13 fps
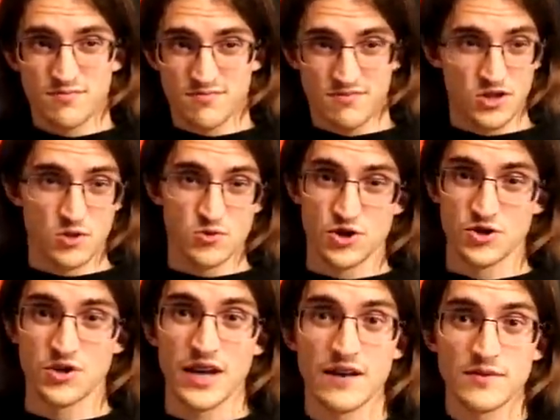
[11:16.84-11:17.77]
you
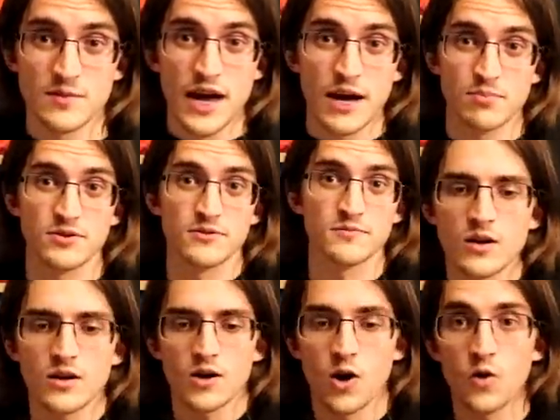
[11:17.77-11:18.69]
should have a map.
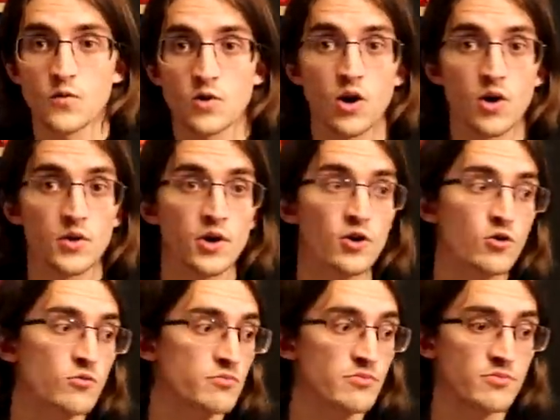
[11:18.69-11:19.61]
Overall,
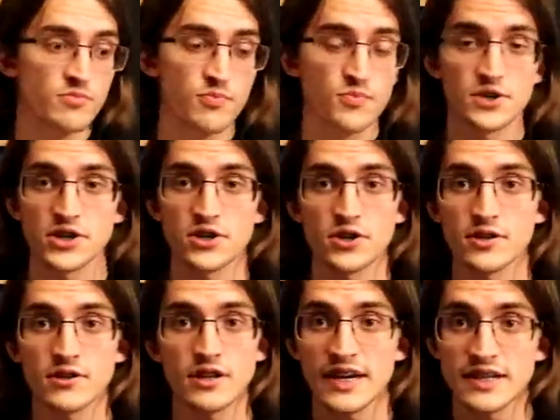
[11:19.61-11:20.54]
though, pretty
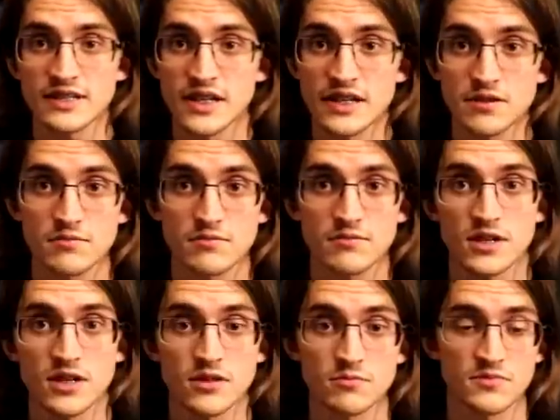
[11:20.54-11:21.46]
good, like I said.
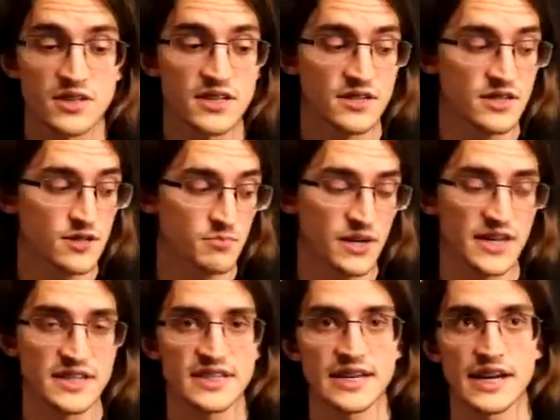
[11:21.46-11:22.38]
You know, by
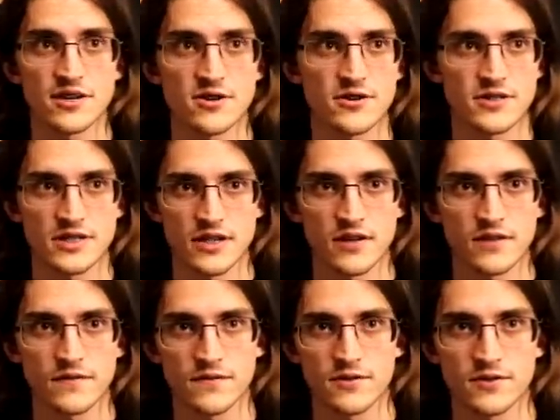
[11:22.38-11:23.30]
the standards
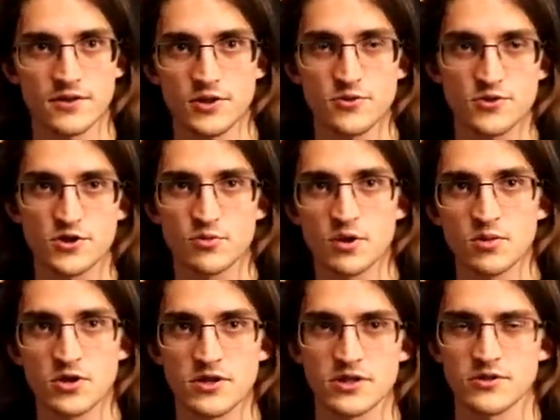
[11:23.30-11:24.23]
of YouTuber
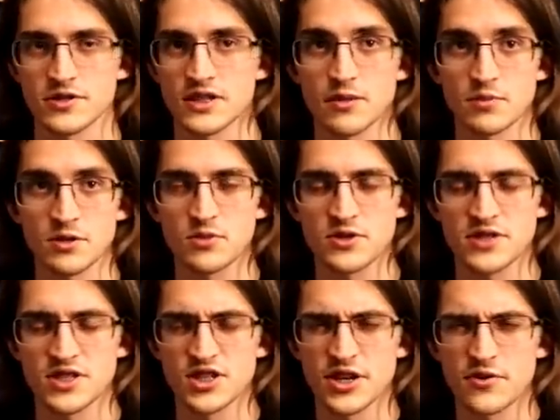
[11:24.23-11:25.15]
books or celebrity books
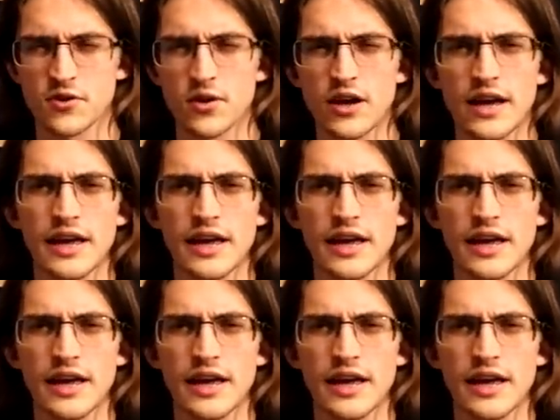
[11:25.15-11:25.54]
in general,